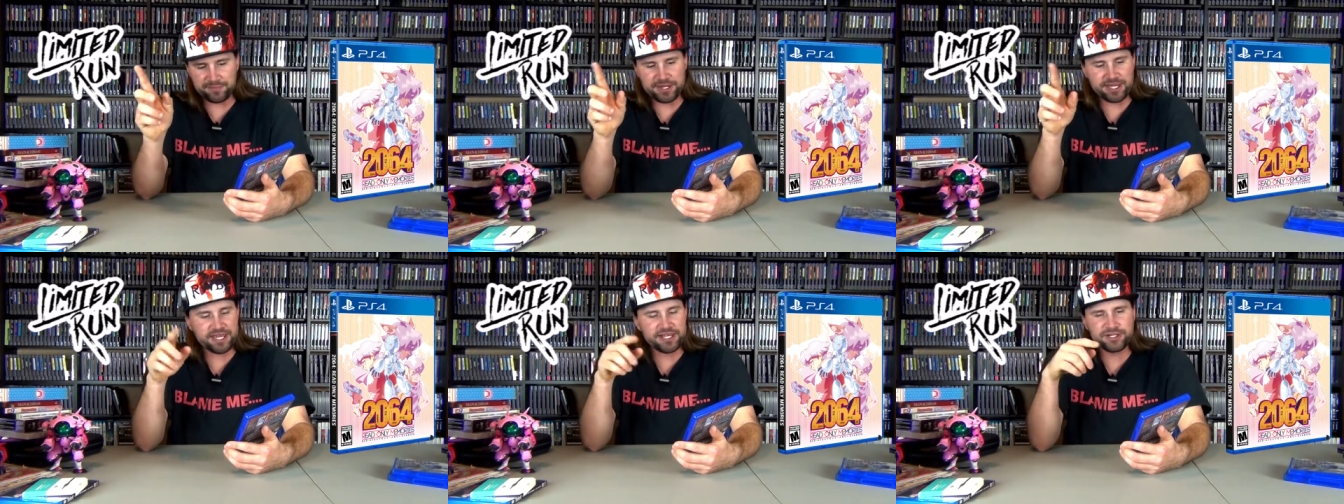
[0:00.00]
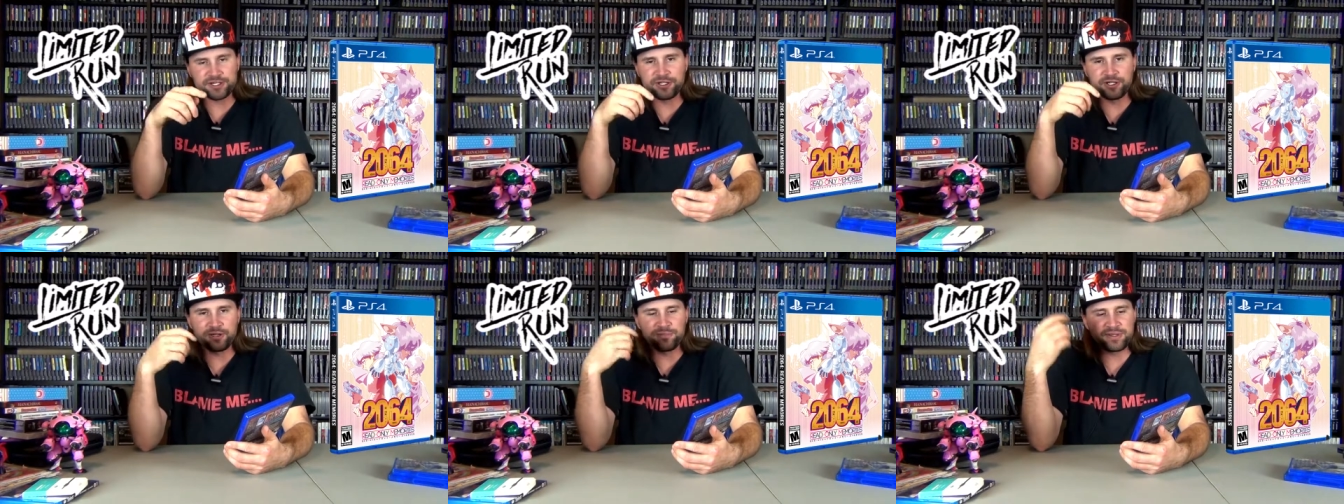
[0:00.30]
I mean,
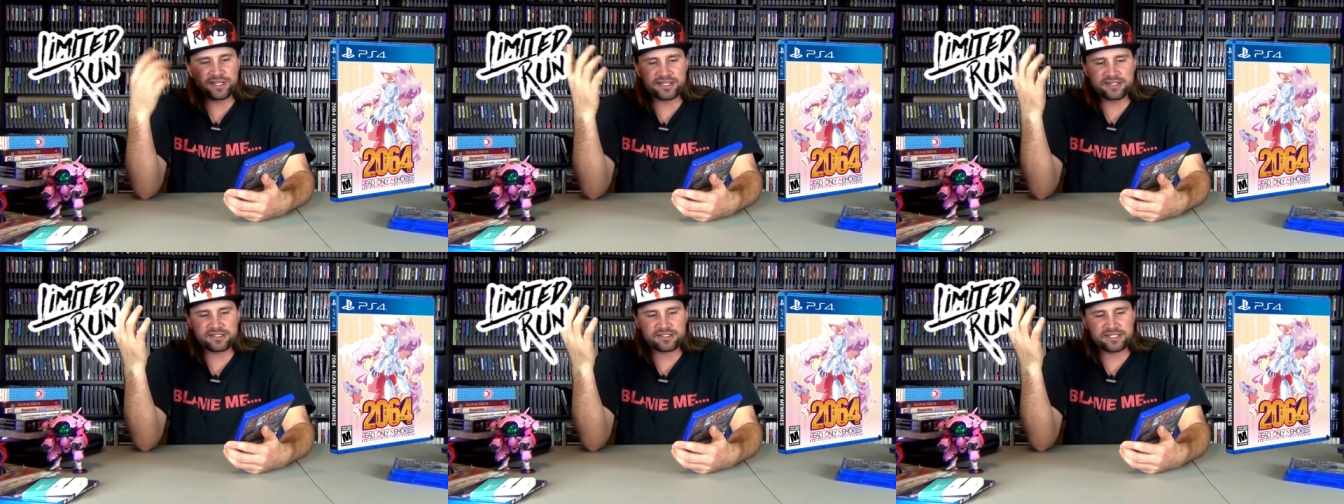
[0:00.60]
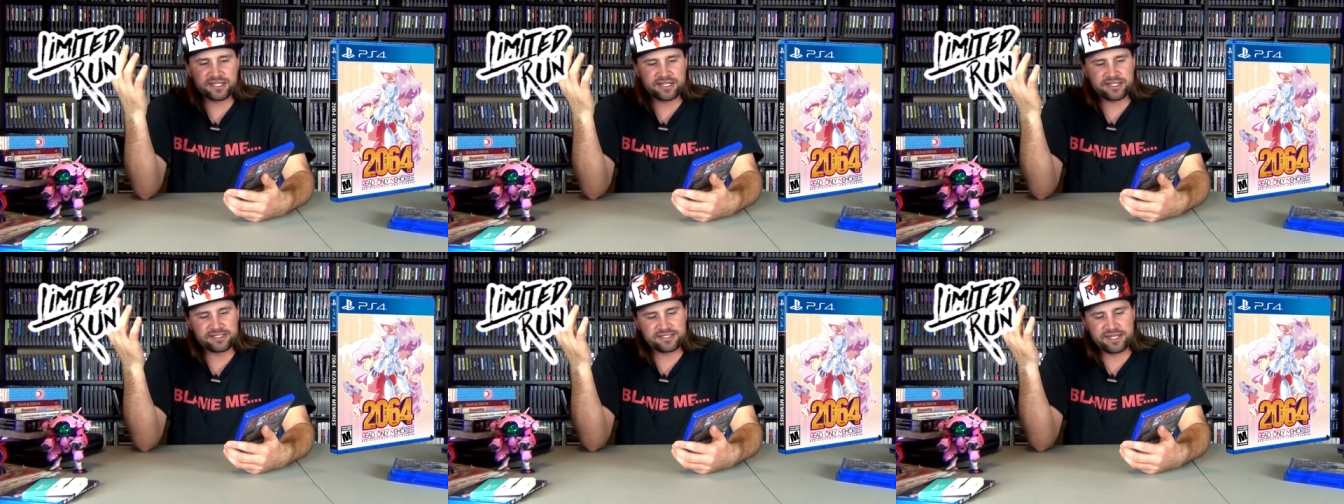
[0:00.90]
he could be
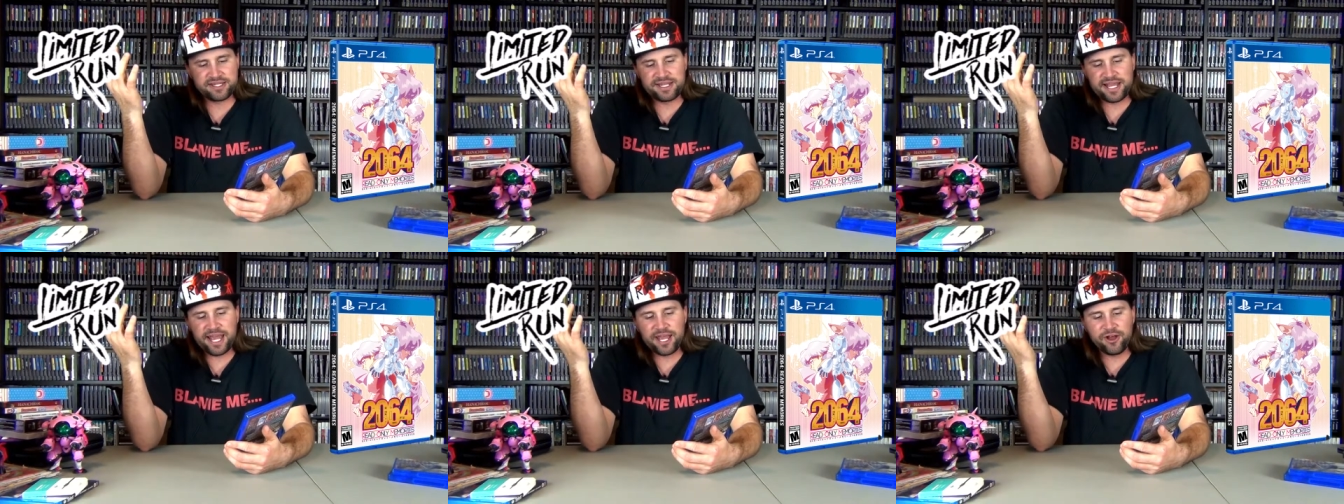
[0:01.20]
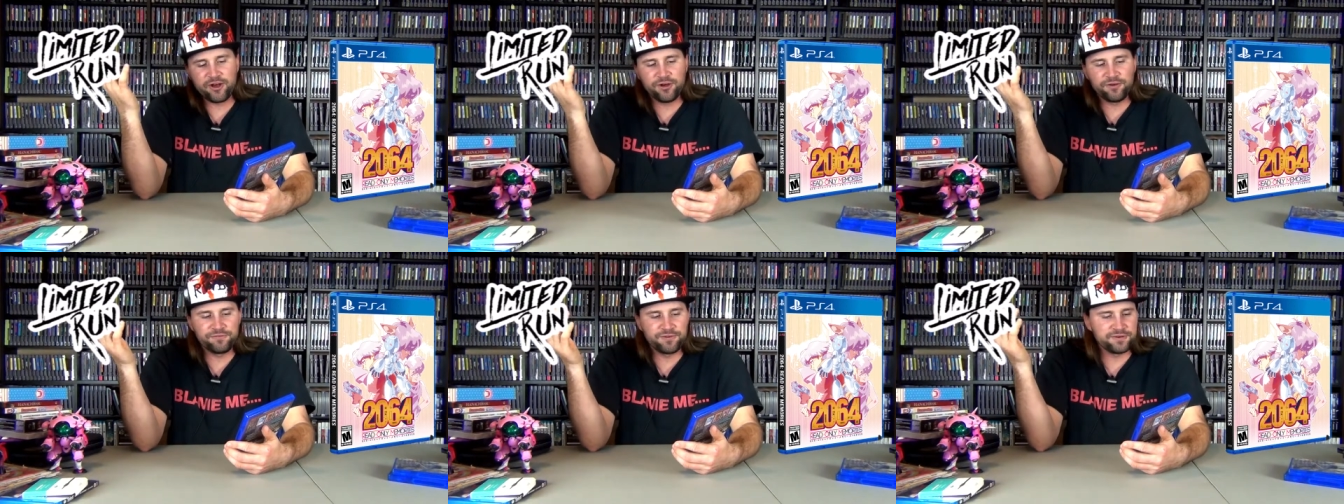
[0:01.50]
just an
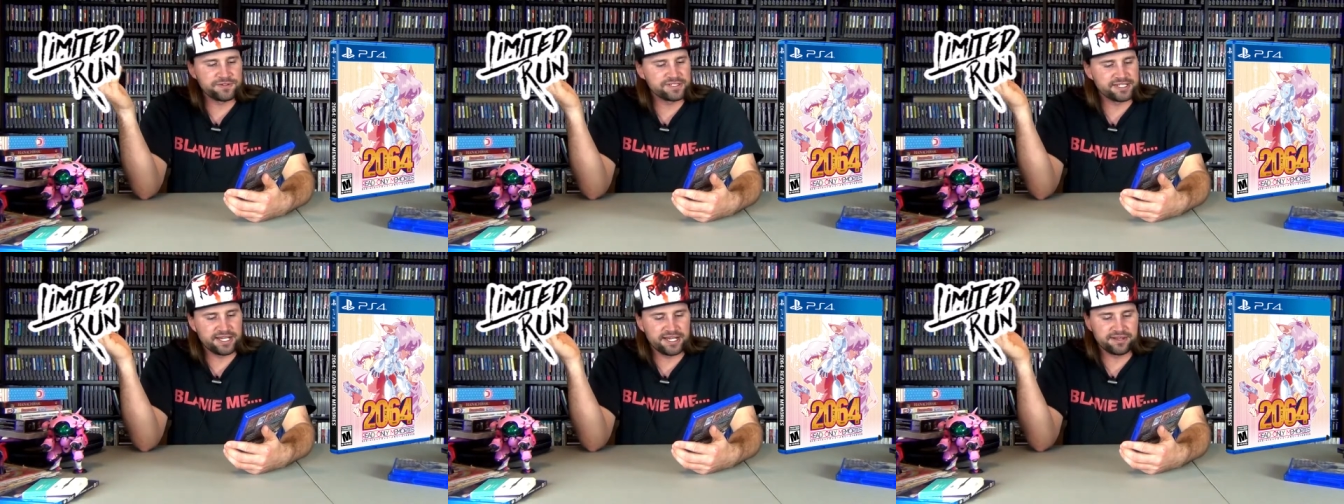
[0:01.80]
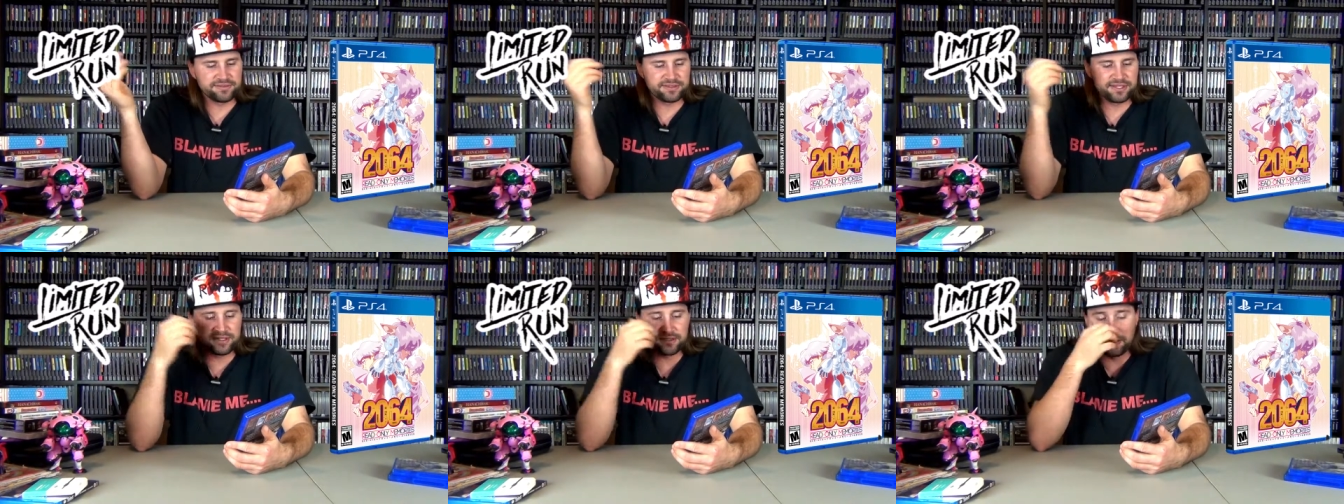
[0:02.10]
elf or
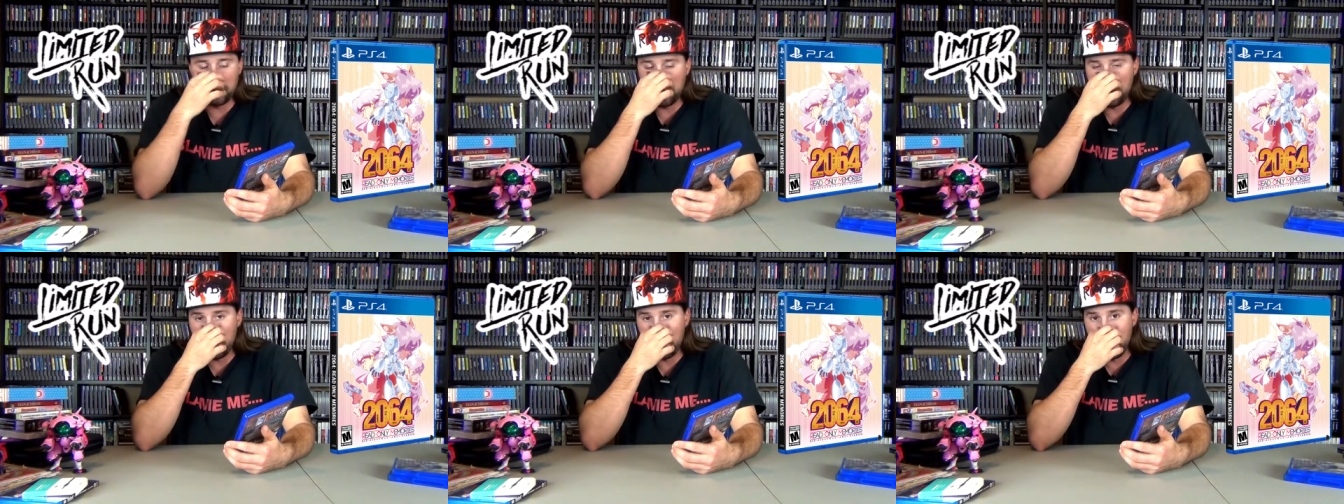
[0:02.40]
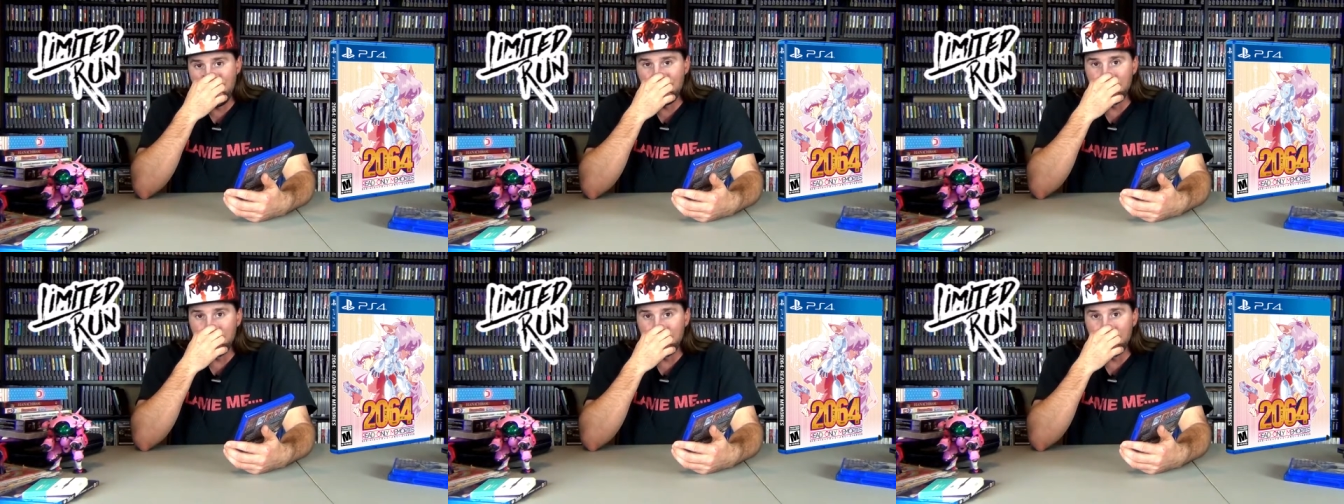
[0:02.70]
something,